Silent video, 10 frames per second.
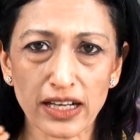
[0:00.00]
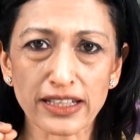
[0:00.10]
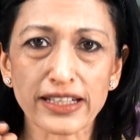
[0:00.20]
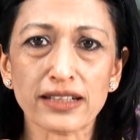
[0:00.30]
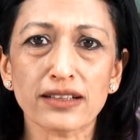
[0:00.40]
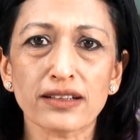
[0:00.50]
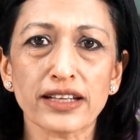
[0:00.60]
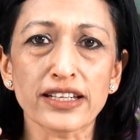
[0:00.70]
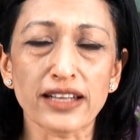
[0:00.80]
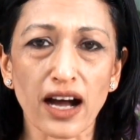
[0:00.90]
a little
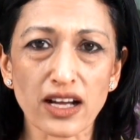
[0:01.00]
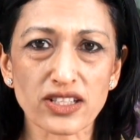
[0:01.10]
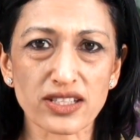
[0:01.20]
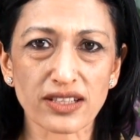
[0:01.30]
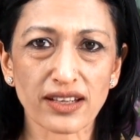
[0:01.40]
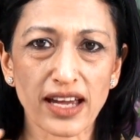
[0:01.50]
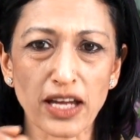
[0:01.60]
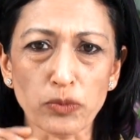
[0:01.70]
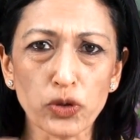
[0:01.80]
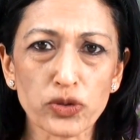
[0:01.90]
enlarged
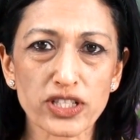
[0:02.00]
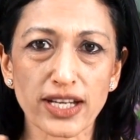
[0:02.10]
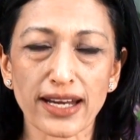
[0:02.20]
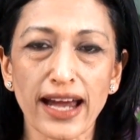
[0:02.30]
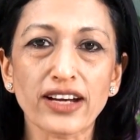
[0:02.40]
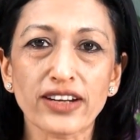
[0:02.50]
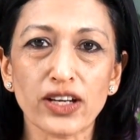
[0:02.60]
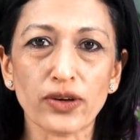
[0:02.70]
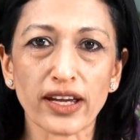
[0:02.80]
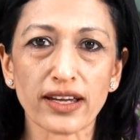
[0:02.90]
and bluish and angry
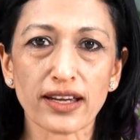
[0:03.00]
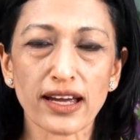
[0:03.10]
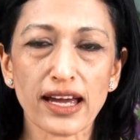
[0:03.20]
looking,